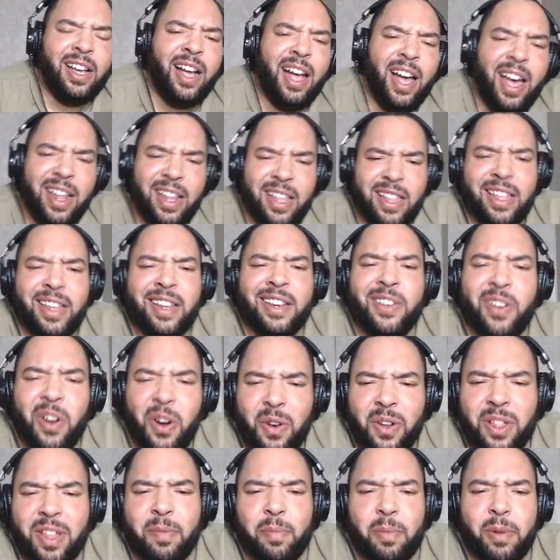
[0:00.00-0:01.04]
How do they
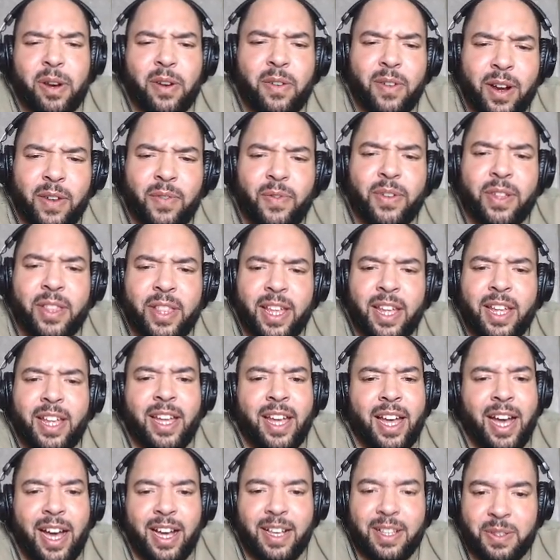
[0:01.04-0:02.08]
know they've been around for?
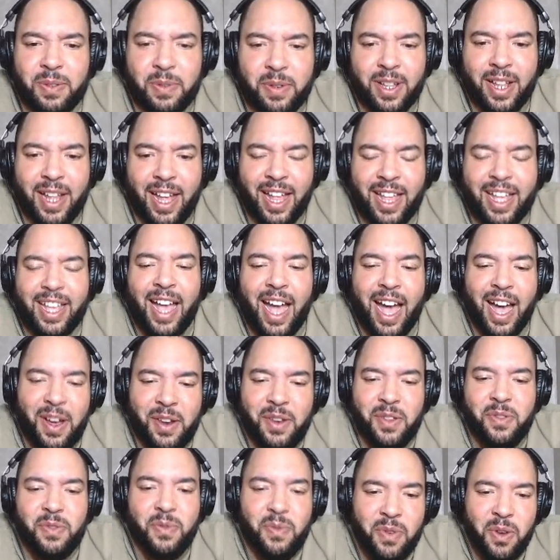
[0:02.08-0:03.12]
How do
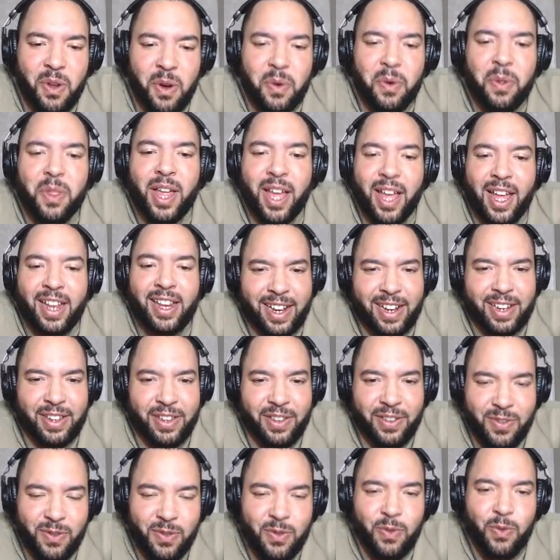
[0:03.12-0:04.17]
you know that?
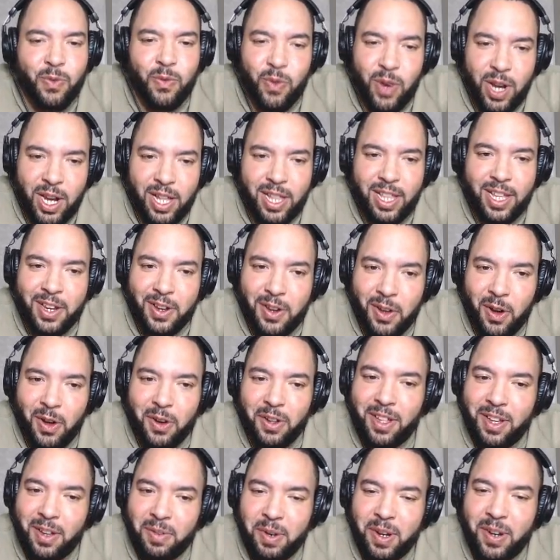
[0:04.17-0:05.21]
Do you really know
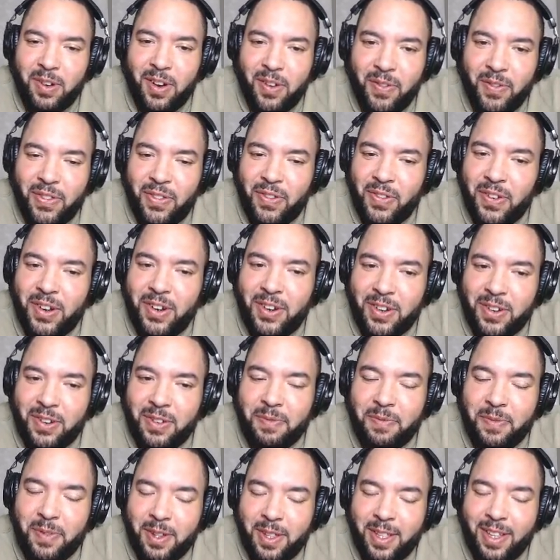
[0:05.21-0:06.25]
they've been around for 300
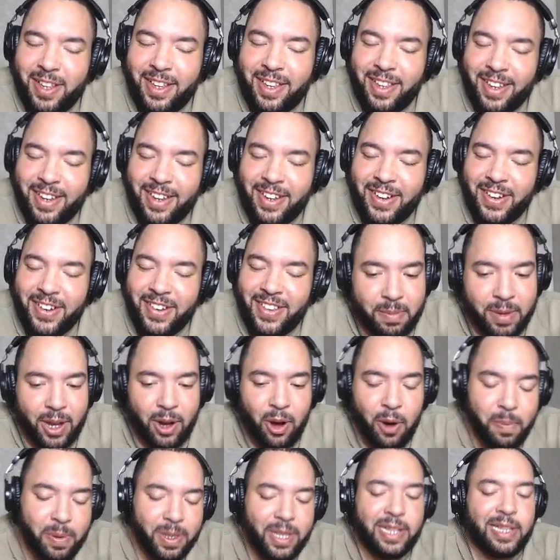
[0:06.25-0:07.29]
million years? I
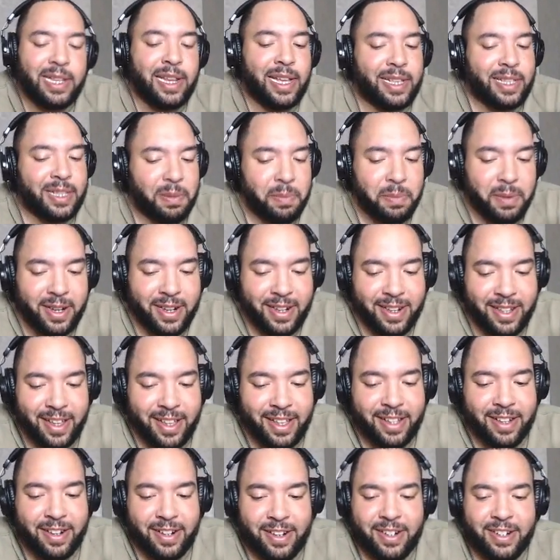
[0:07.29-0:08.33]
hope it's an estimate.
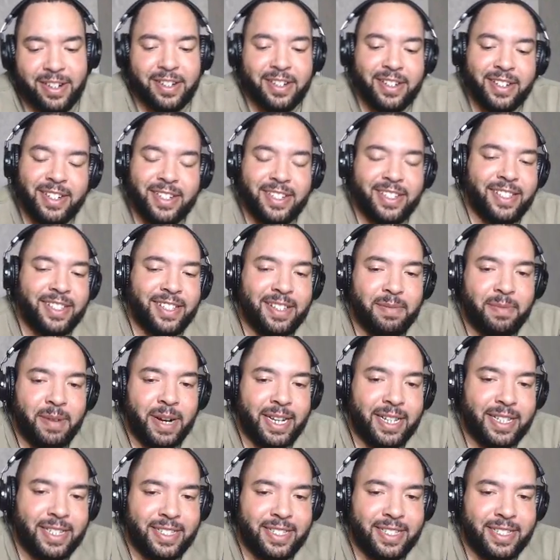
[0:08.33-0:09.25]
Like, come on.